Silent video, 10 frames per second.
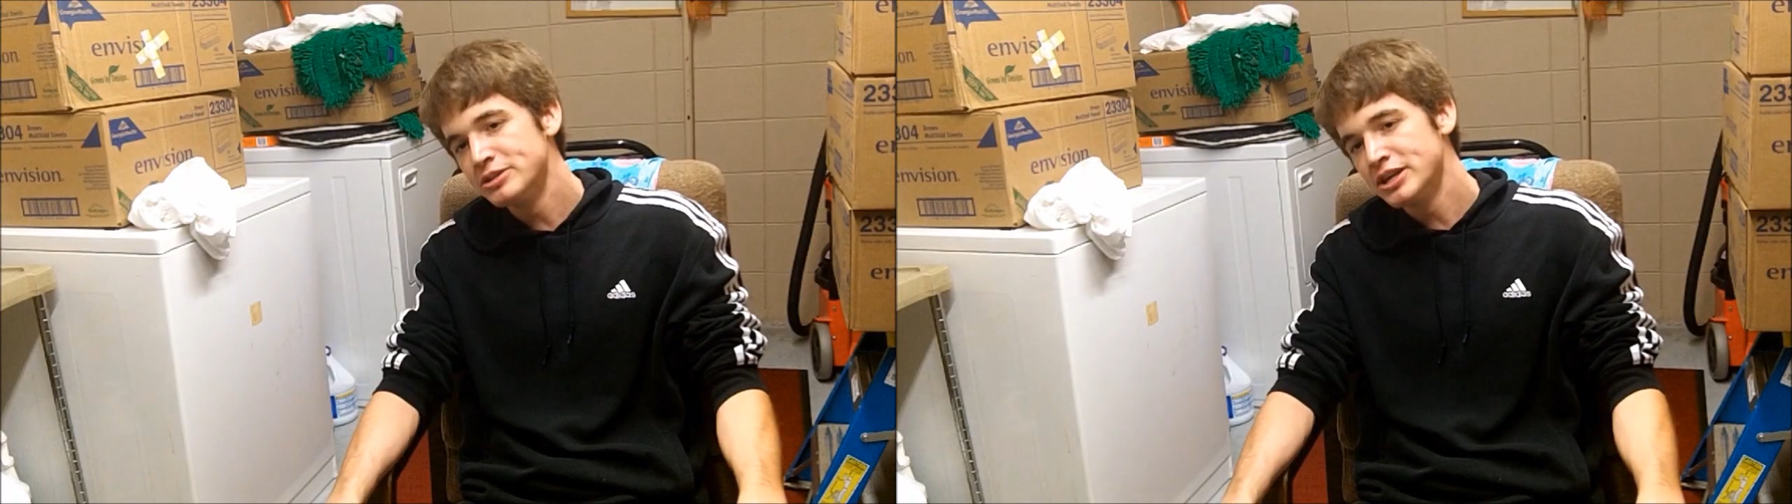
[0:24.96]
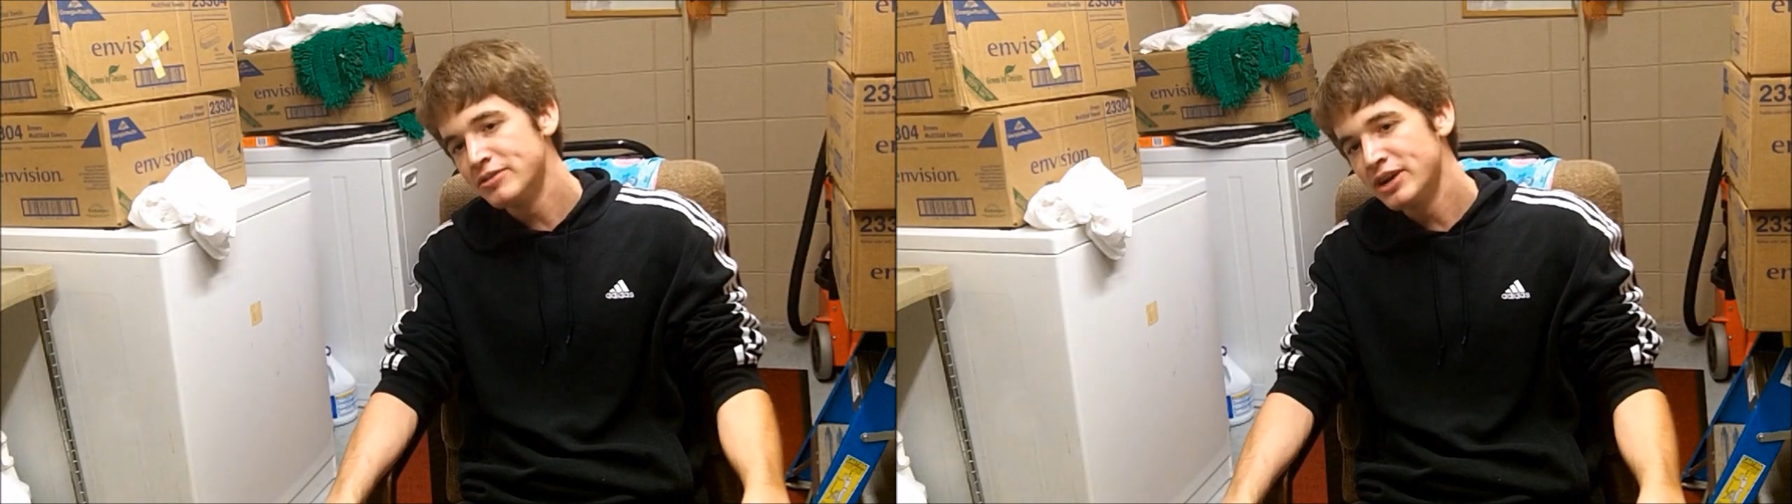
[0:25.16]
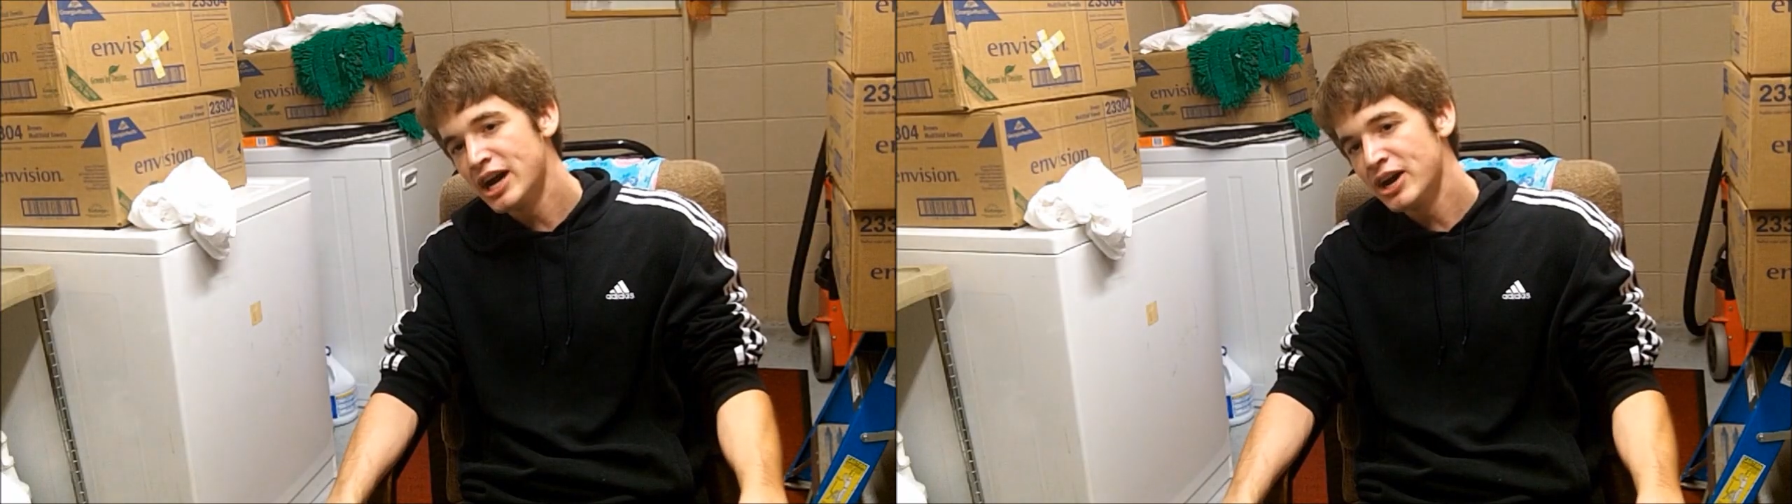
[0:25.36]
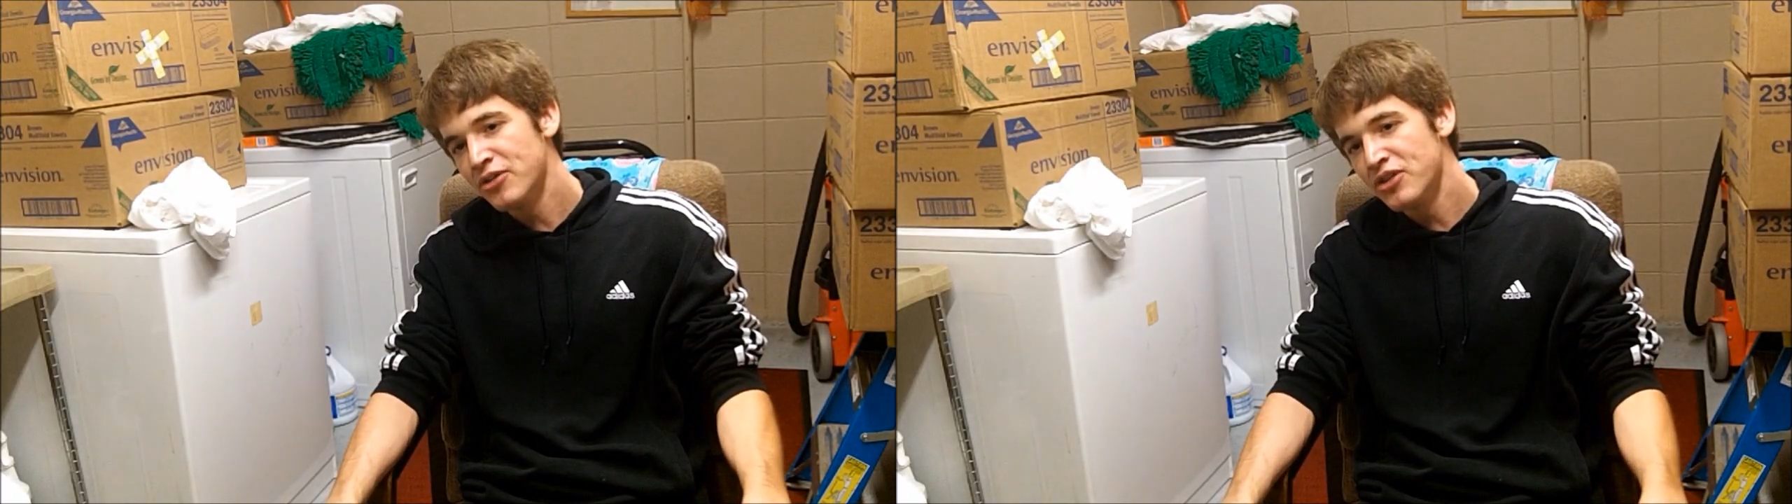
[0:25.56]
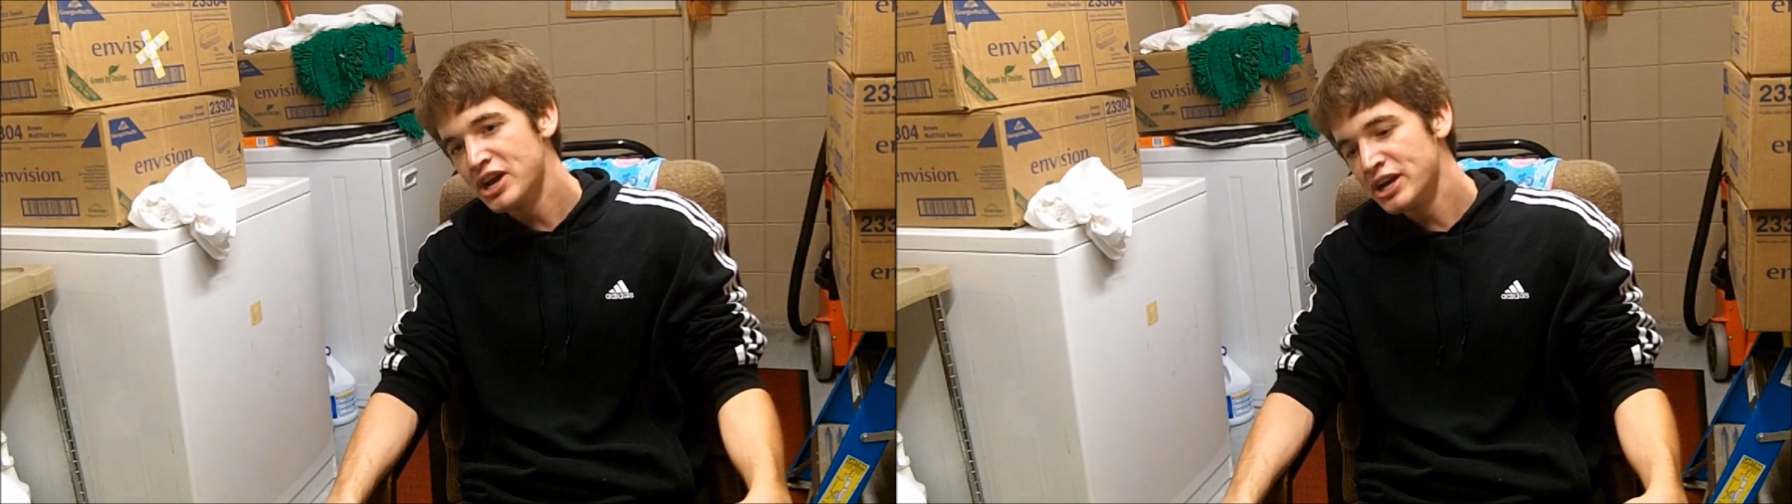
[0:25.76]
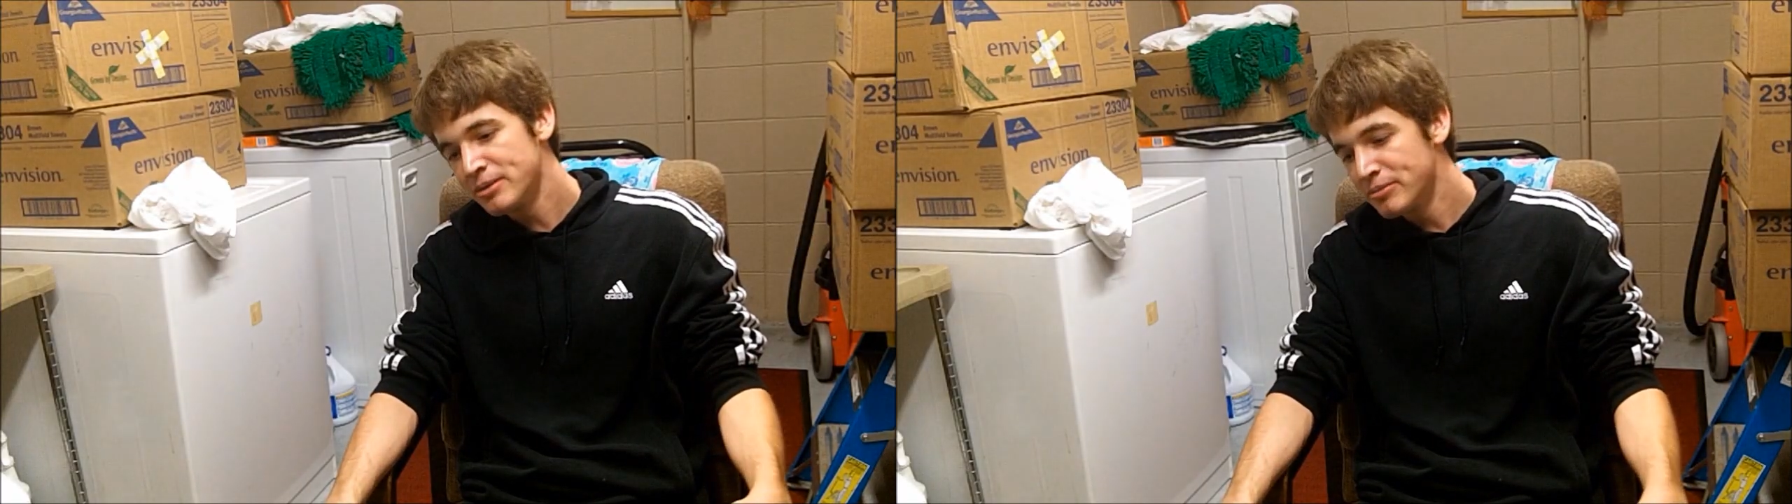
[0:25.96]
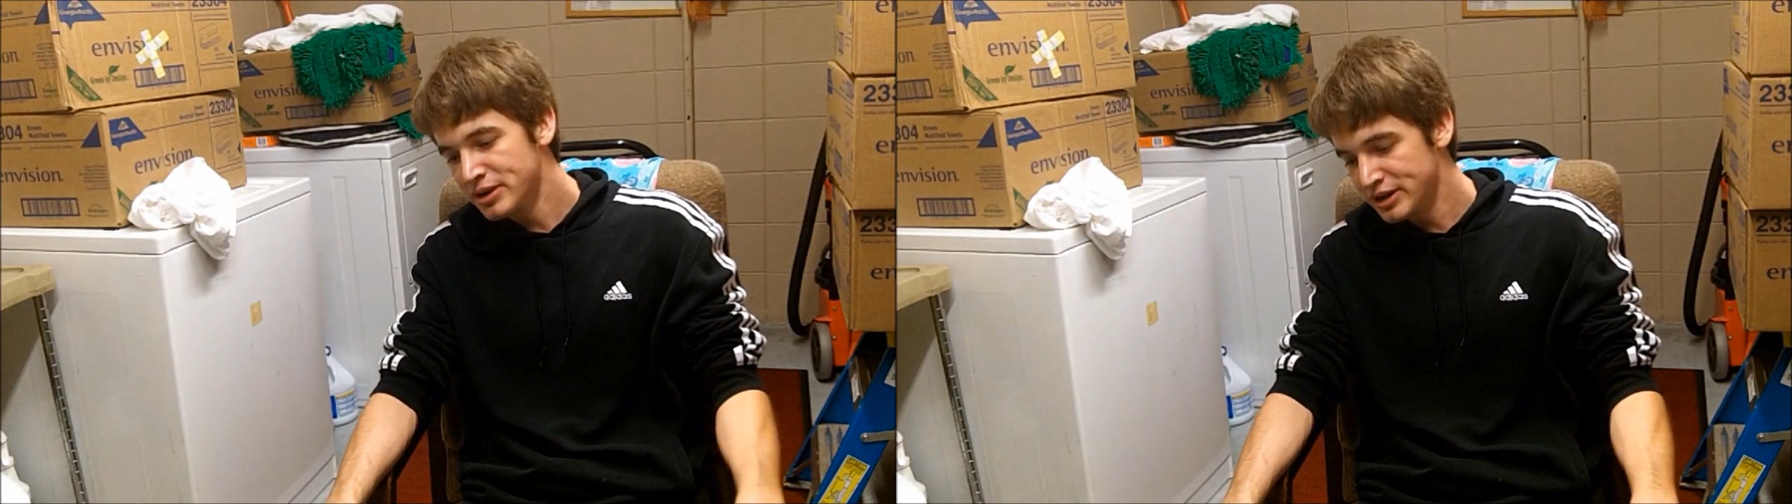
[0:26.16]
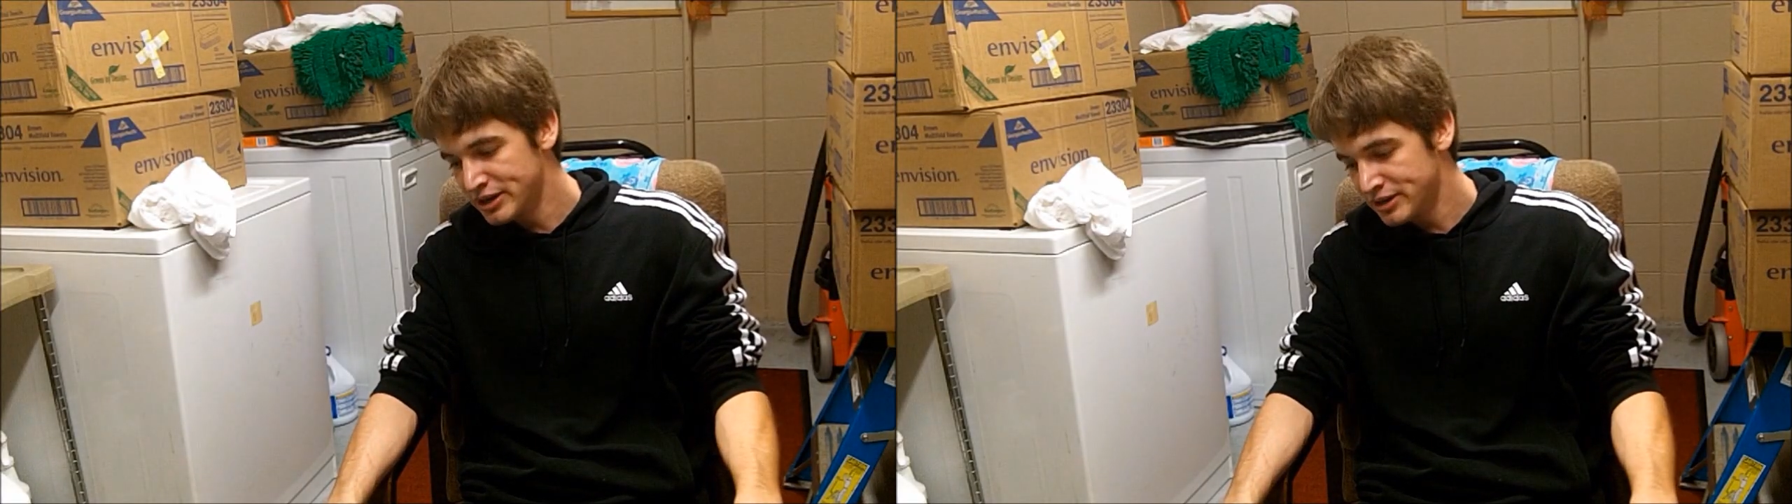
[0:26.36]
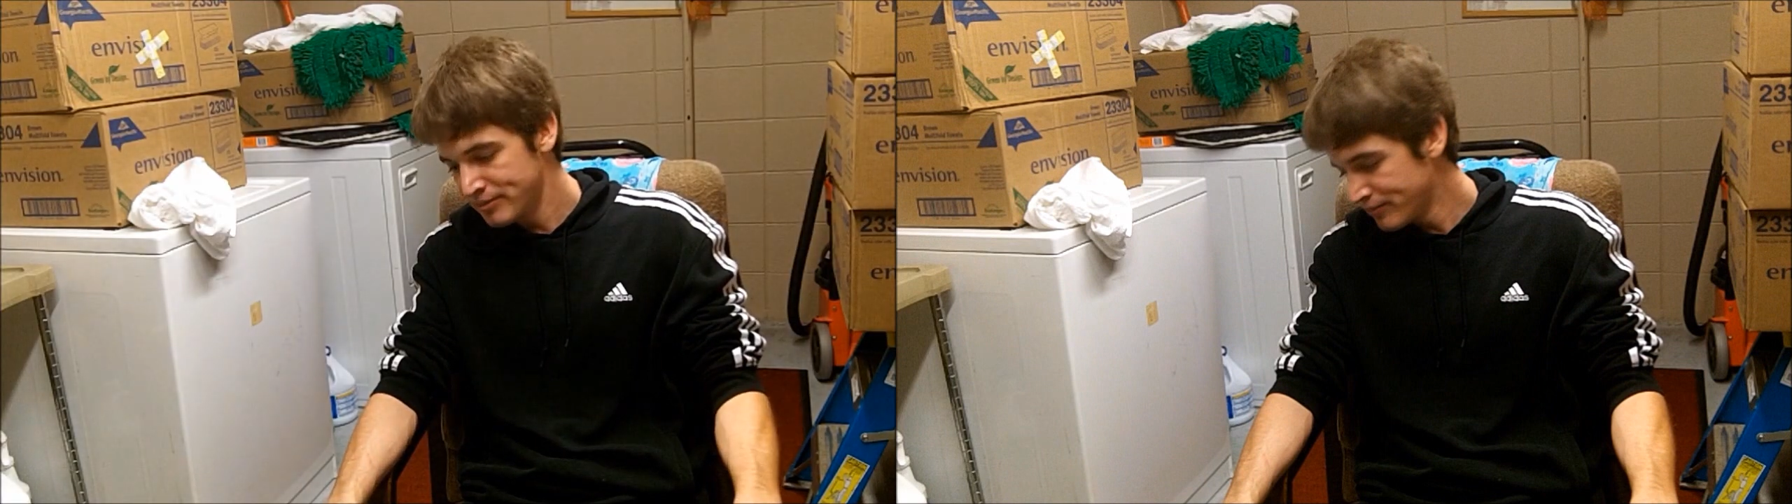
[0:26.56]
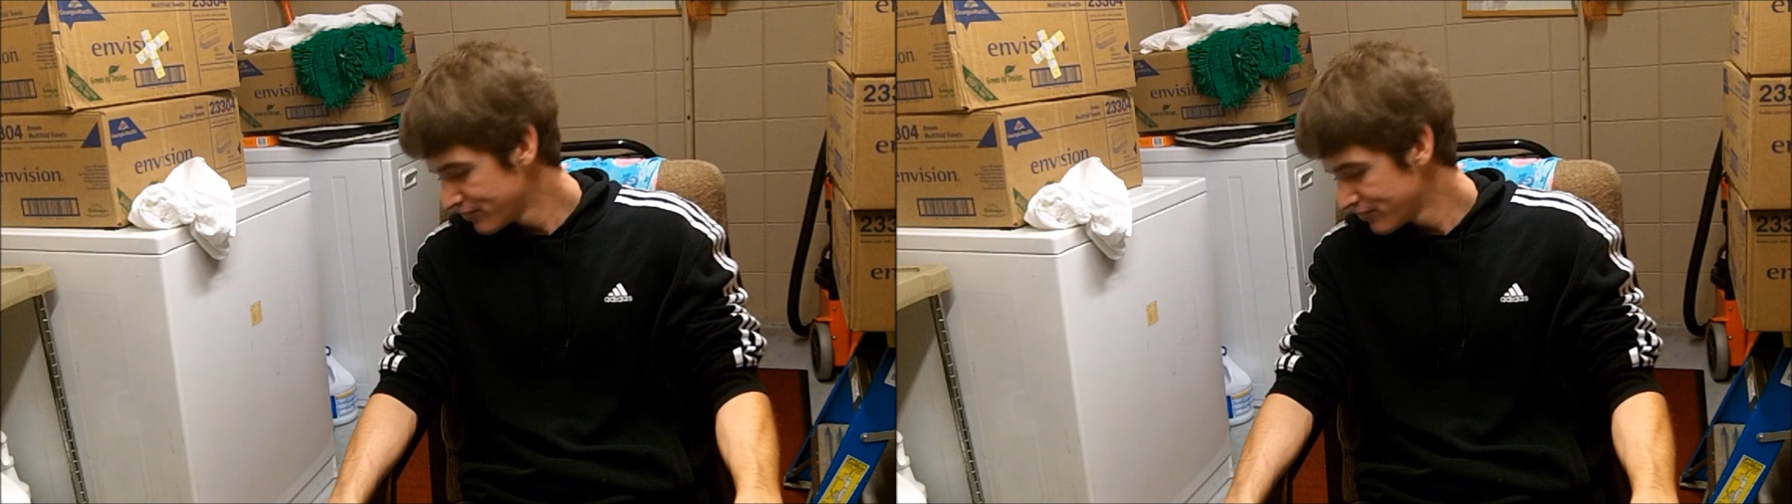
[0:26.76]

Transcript: every now and then, but